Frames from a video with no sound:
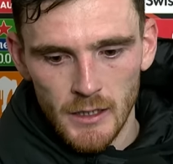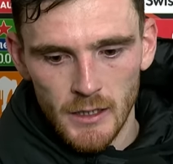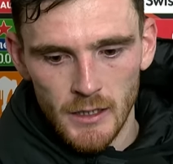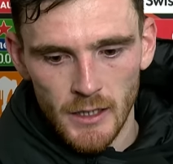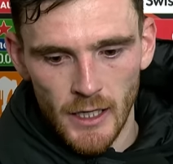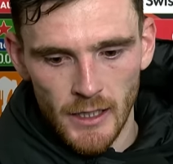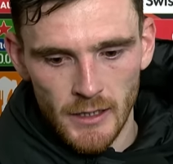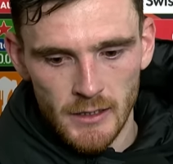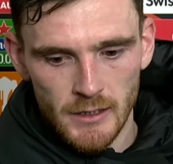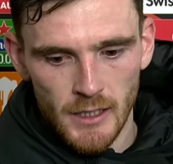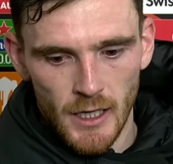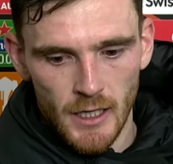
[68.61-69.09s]

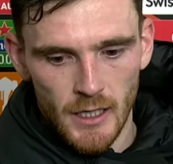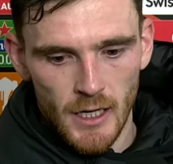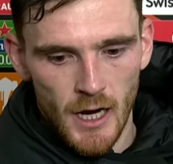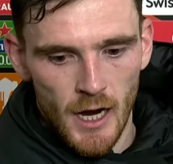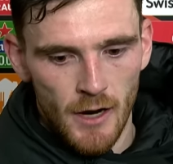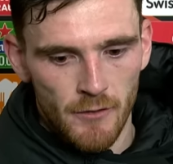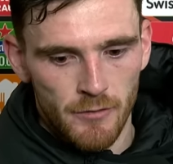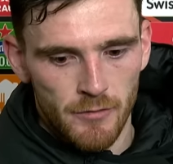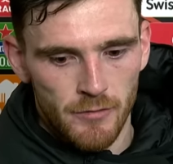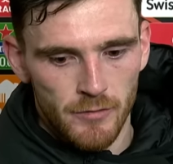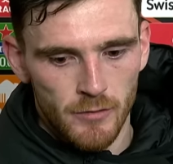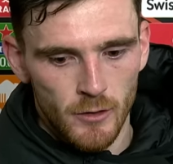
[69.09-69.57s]
yeah, second
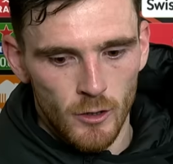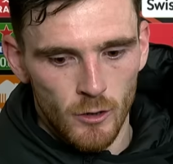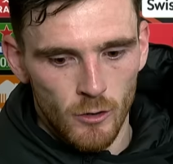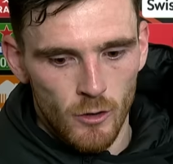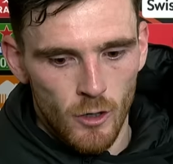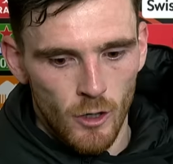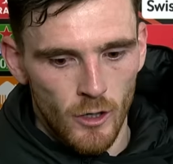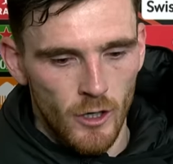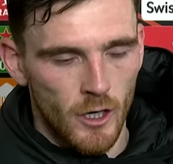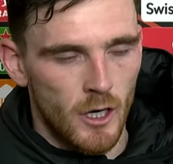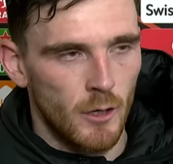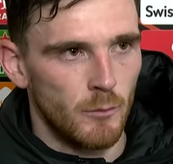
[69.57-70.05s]
half, you know,
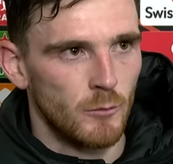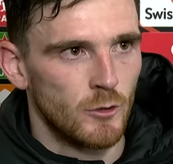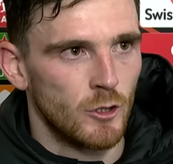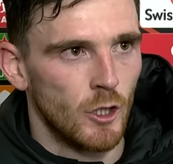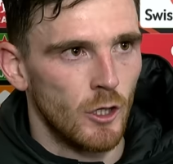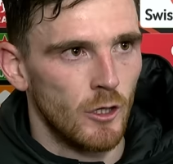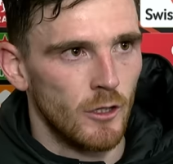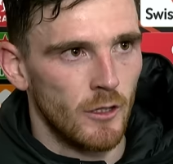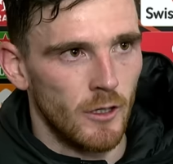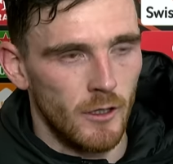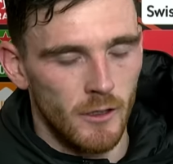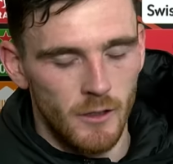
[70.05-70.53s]
Connor comes
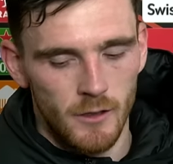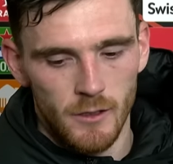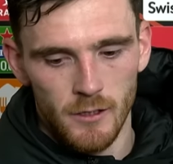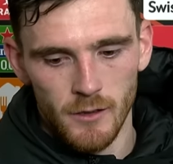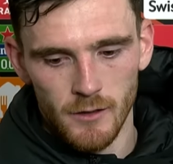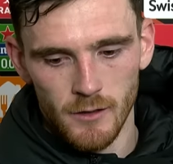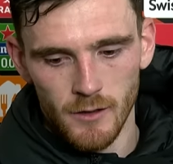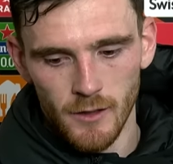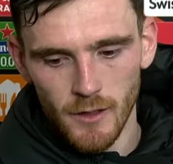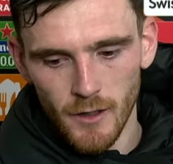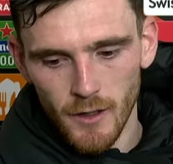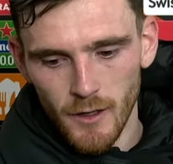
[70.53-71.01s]
on, and
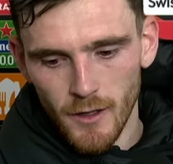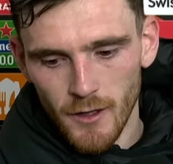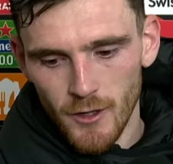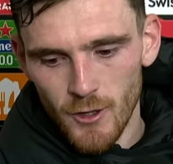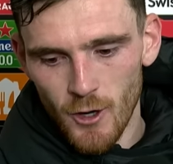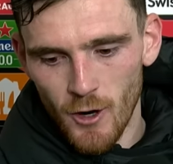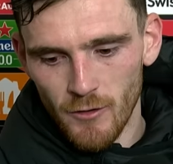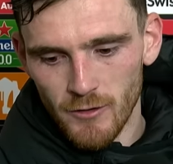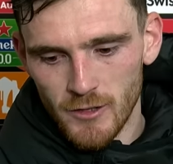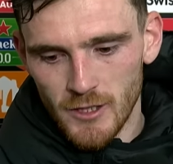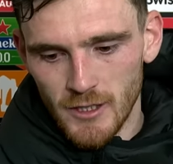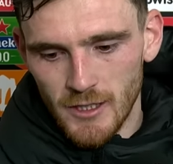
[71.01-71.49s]

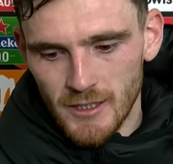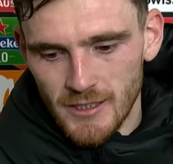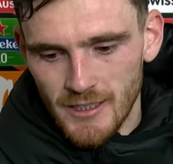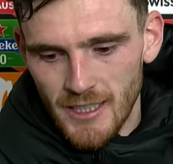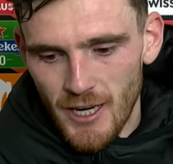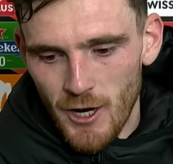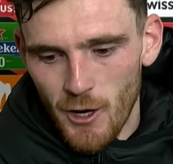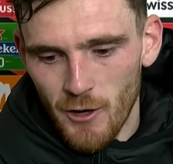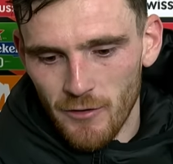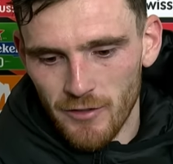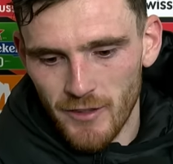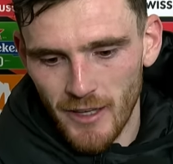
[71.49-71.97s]
you know, obviously doesn't
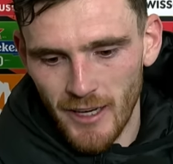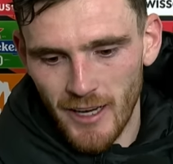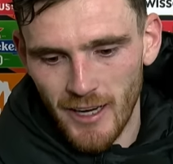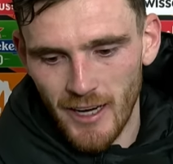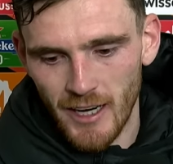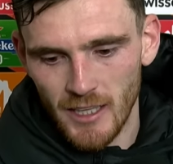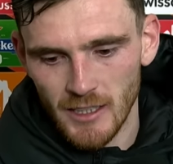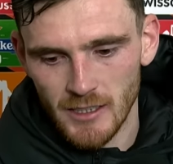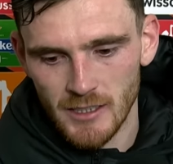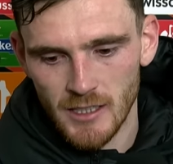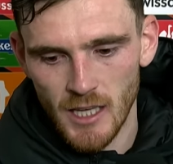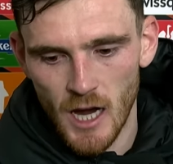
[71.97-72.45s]
get off to a
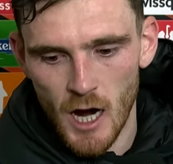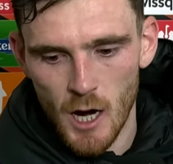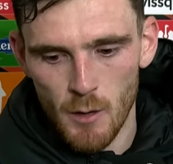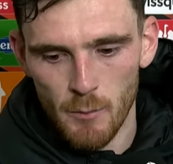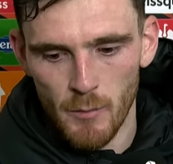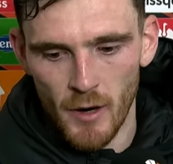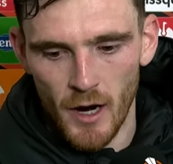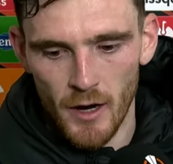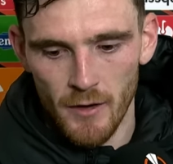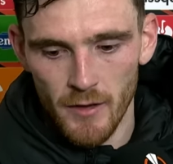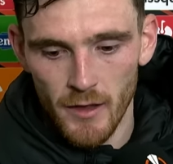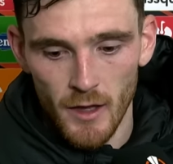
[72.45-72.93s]
great
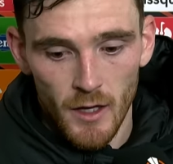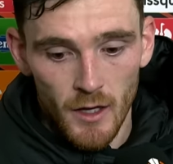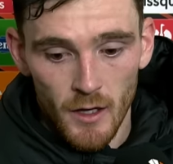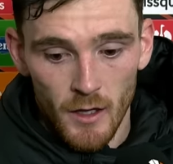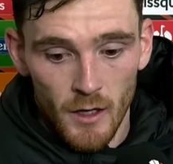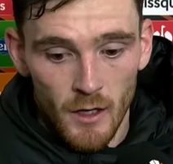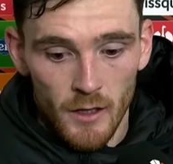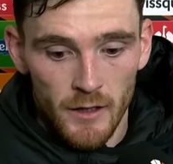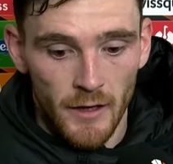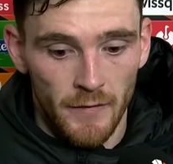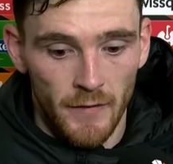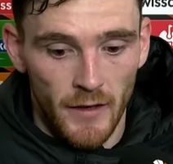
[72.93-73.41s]
start, but
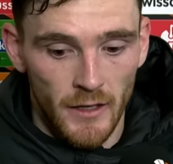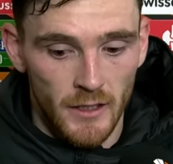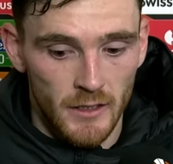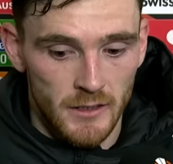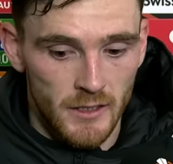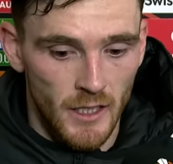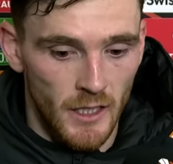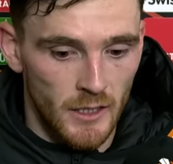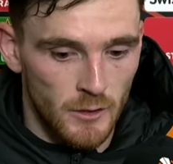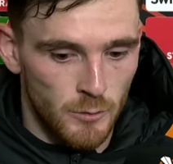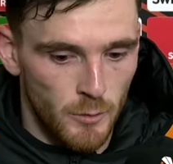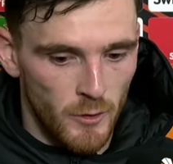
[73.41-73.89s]
then, like you
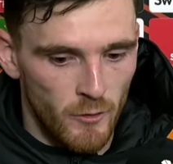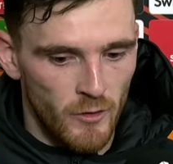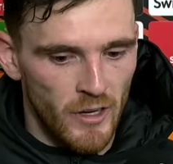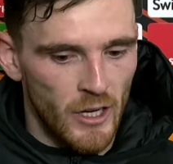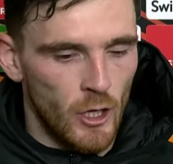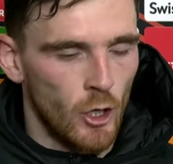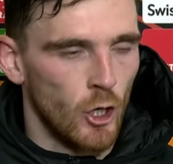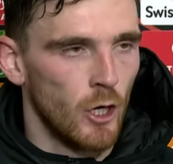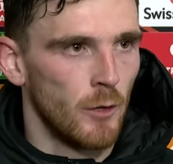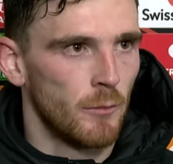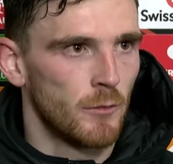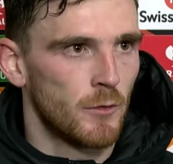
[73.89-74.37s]
said, we
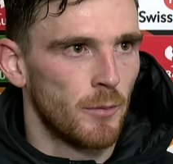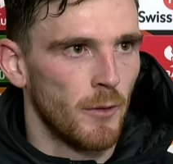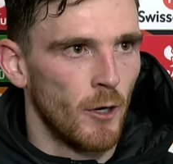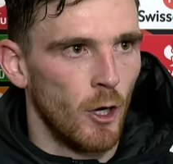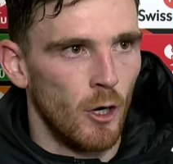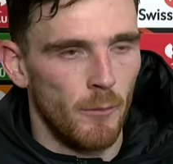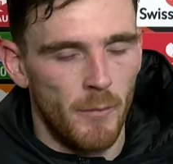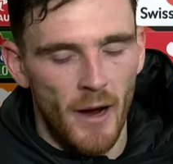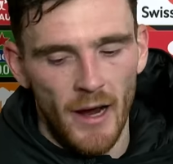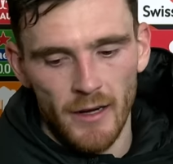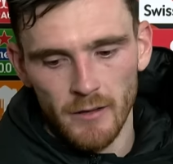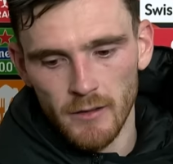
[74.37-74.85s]
regrouped, we
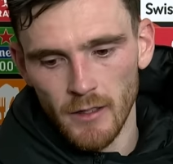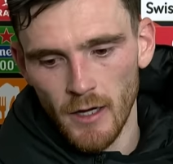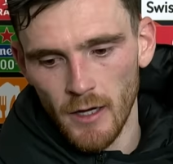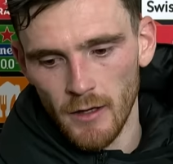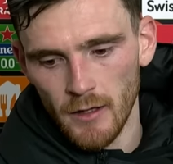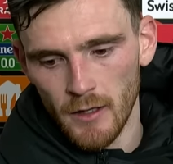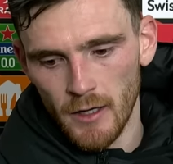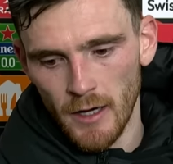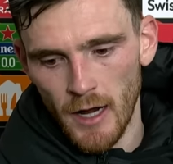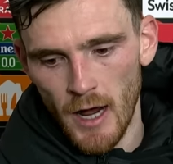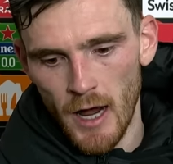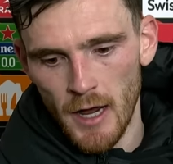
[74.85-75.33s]
got back
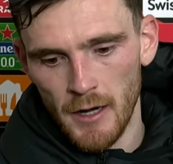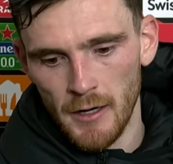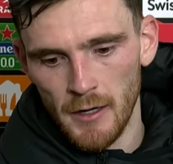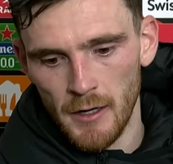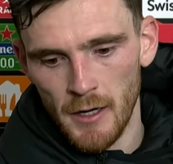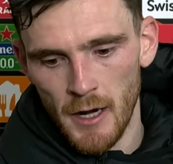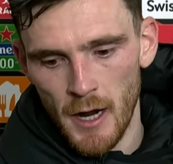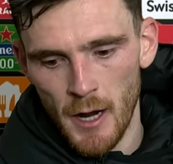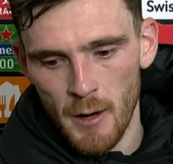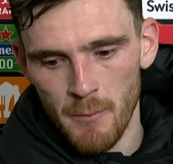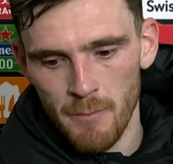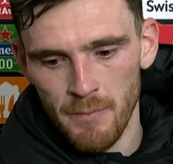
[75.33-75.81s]
together again,
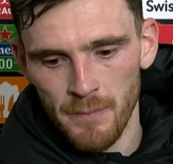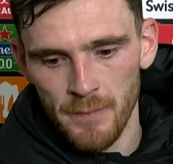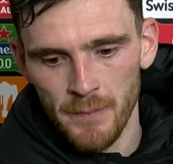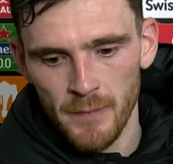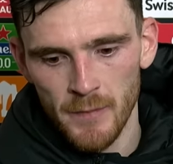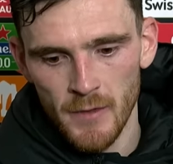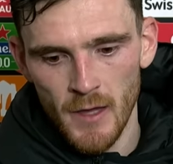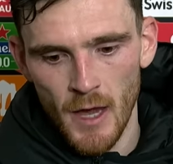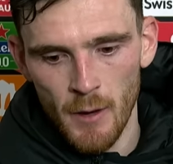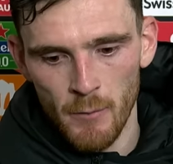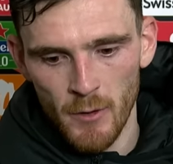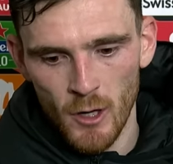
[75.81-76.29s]
and um,
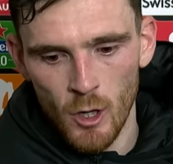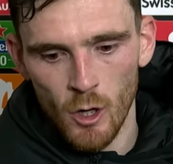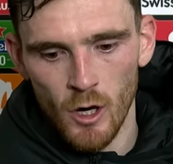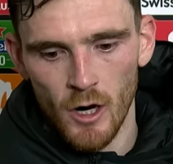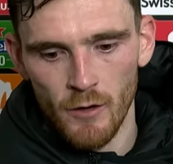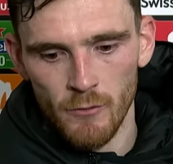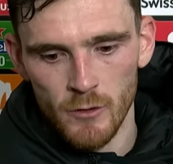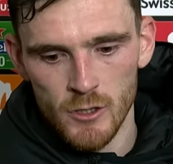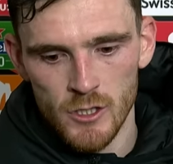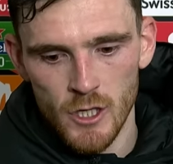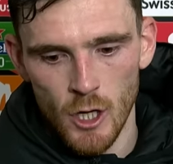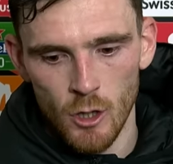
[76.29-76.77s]
yeah, we
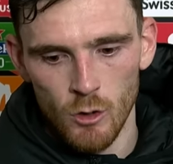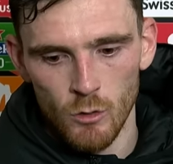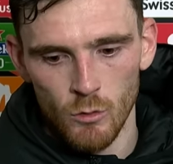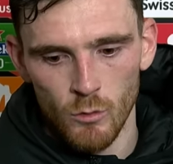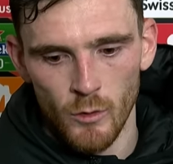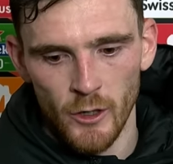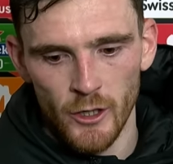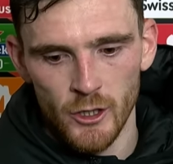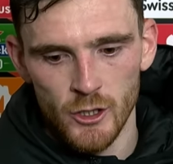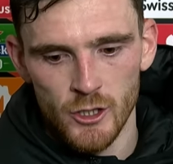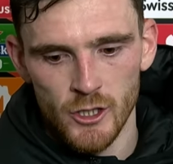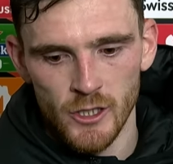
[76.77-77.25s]
got a result,
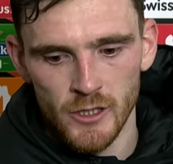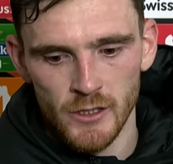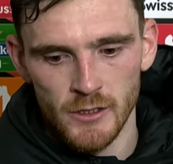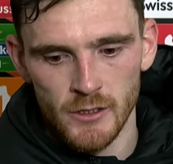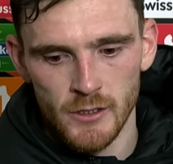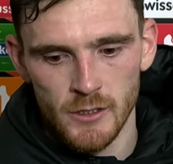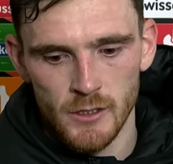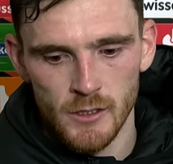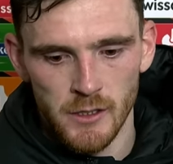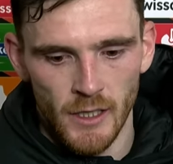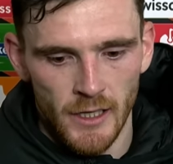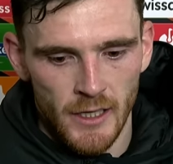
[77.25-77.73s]
which
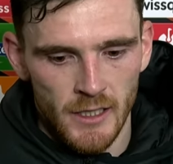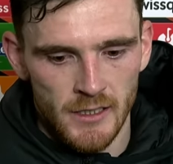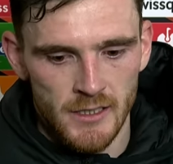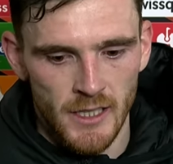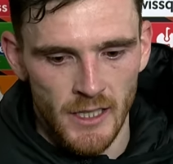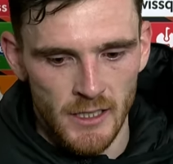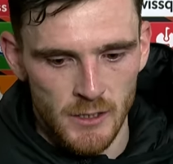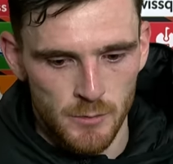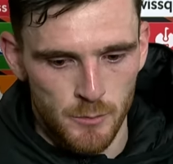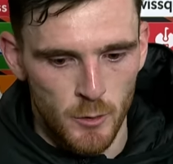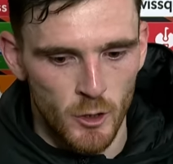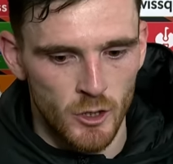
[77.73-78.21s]
is, like I
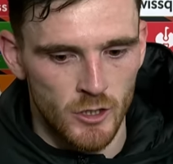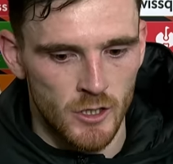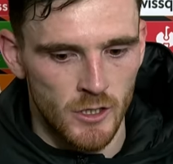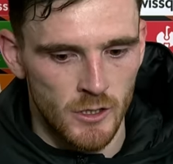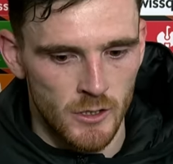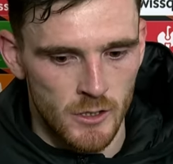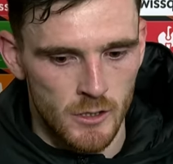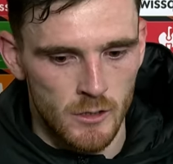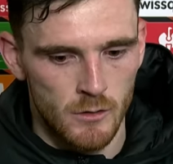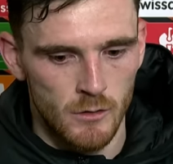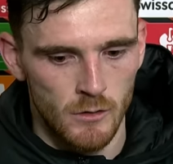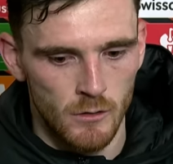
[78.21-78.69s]
said, puts
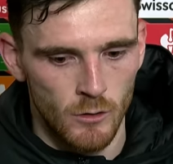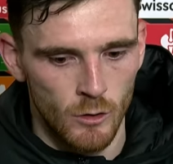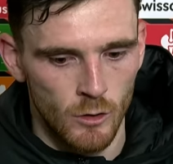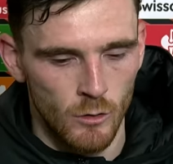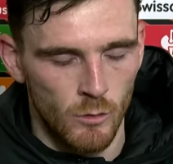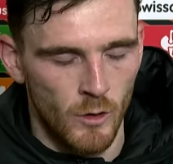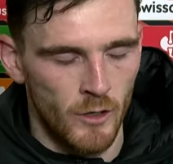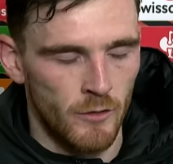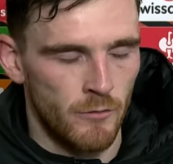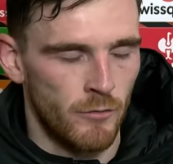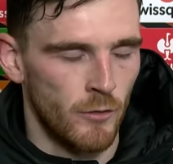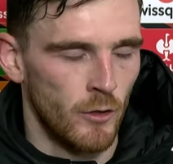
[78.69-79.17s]
us, you know,
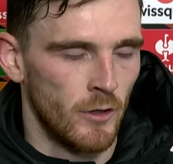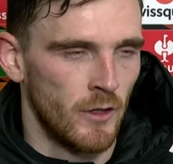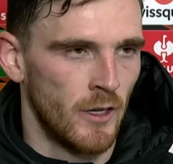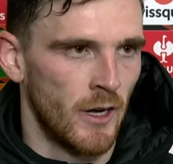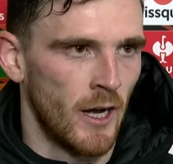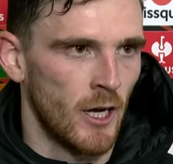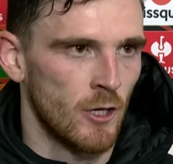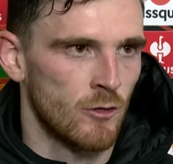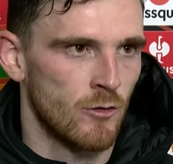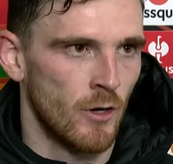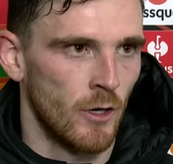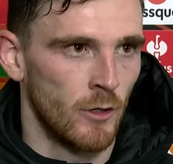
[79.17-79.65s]
one foot in the
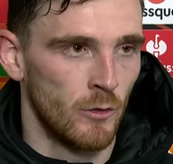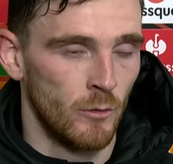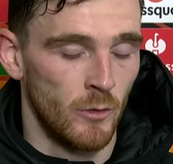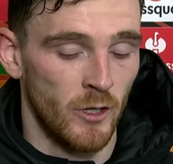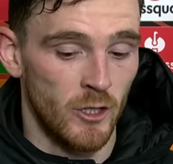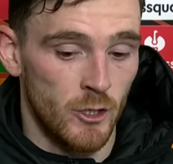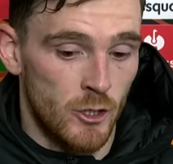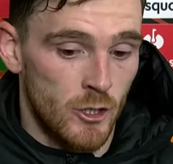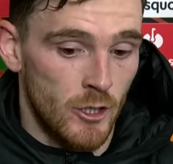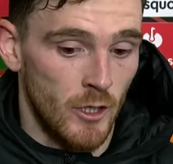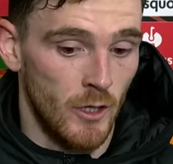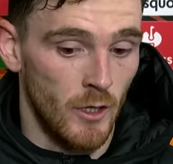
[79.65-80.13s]
next round,
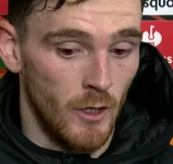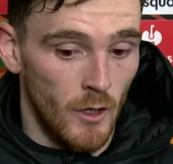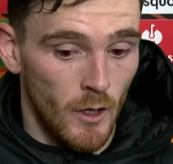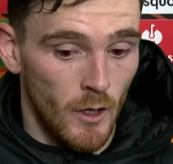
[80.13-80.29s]
which,